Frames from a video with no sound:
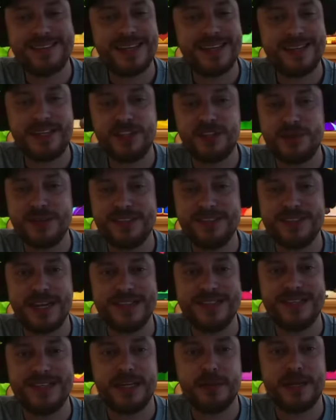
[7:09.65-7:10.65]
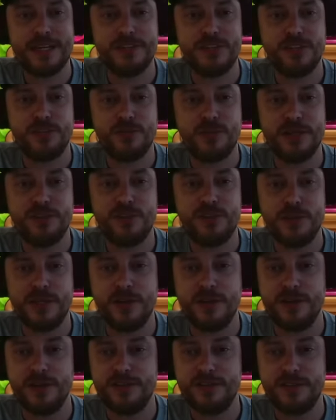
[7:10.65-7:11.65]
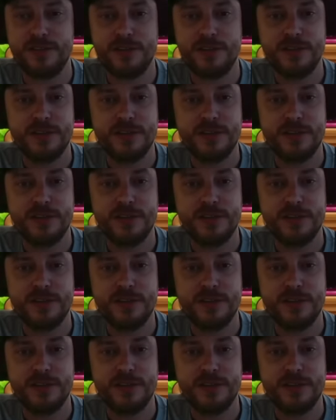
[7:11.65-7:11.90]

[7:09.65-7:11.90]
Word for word: Nothing too exciting about this one, to be honest.